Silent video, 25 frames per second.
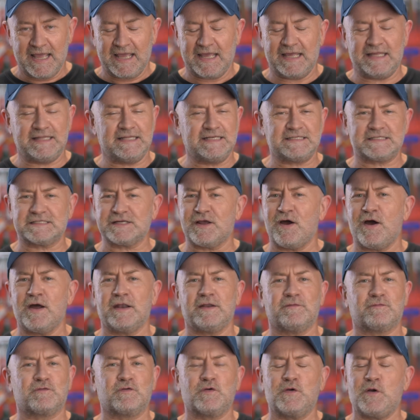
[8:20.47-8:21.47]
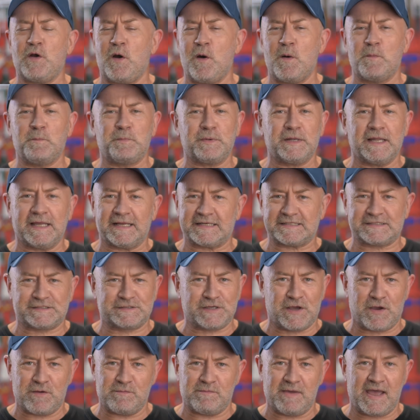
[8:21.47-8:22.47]
in this kind of complex
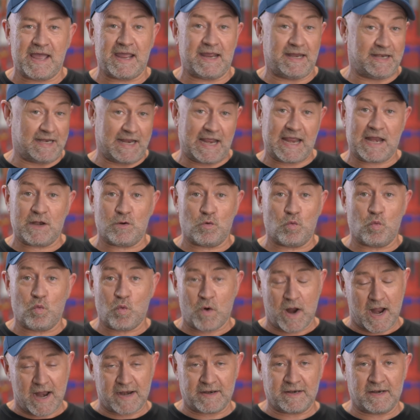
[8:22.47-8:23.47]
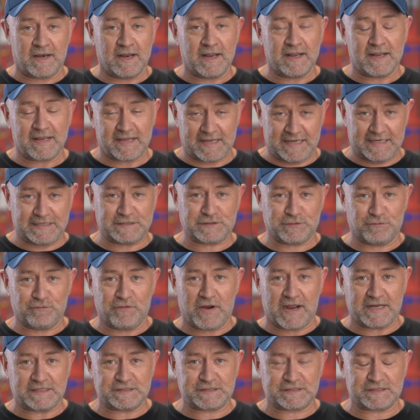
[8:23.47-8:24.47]
domain in one
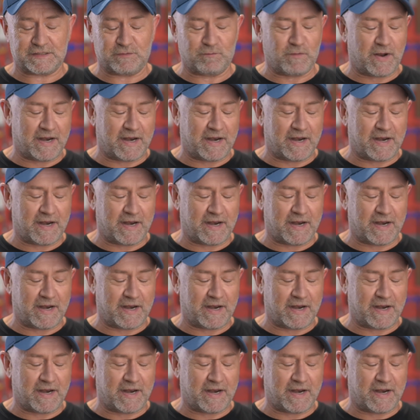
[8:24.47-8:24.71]
iteration,